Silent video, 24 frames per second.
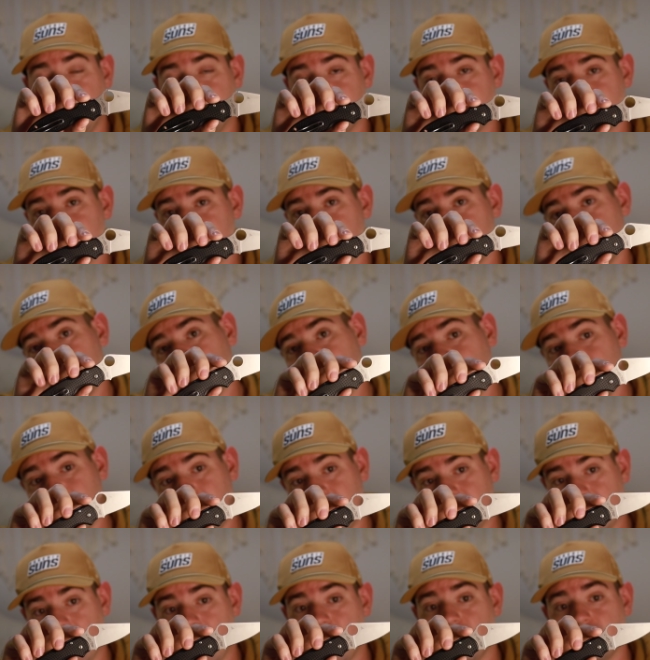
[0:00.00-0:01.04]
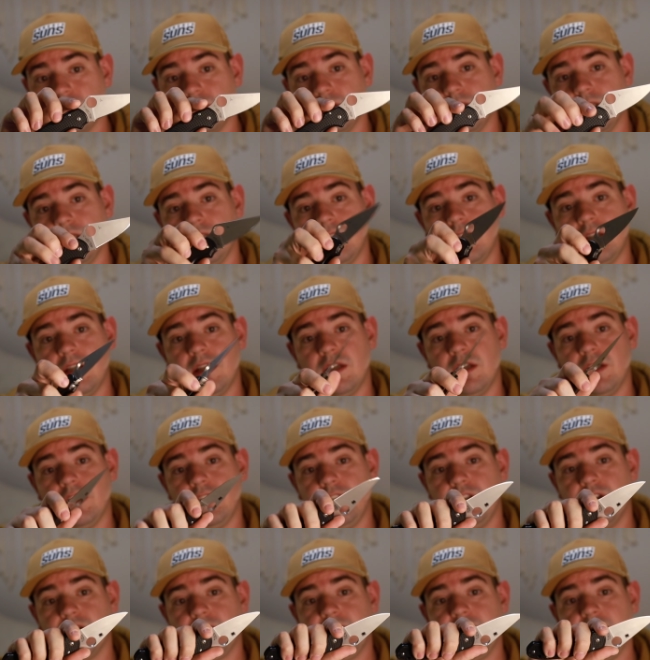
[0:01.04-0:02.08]
less than the bug out.
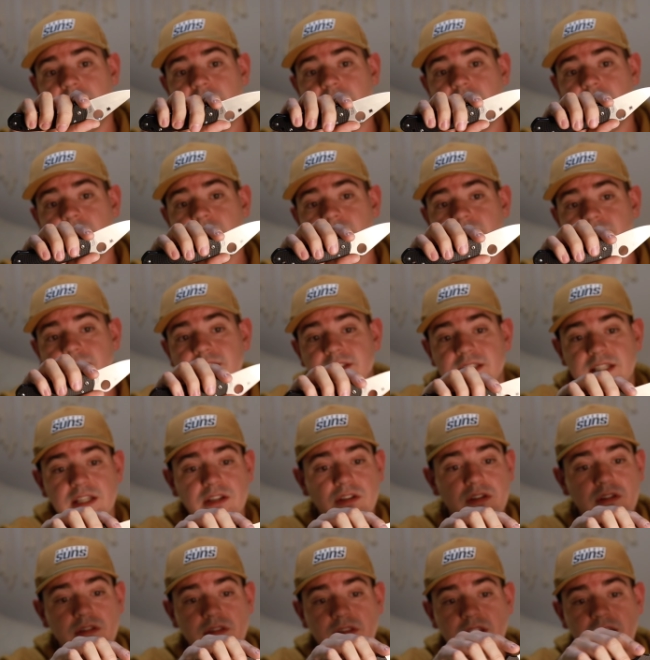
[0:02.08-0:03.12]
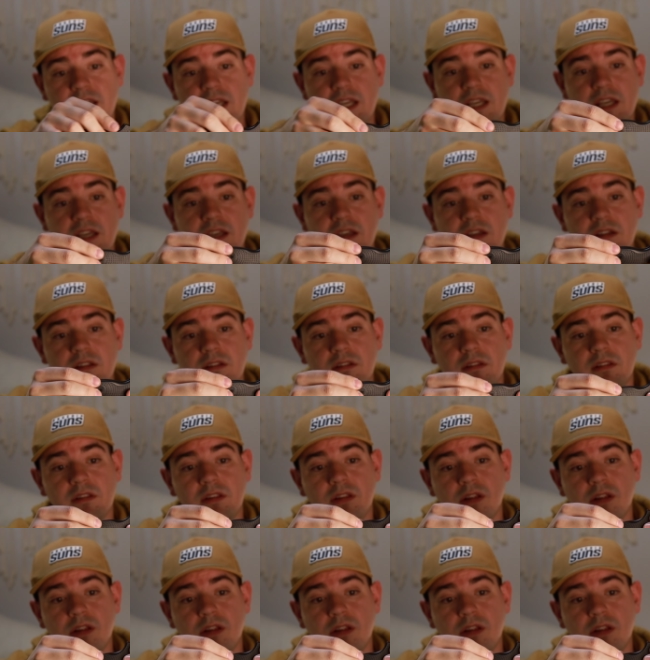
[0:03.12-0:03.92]
You're getting still the,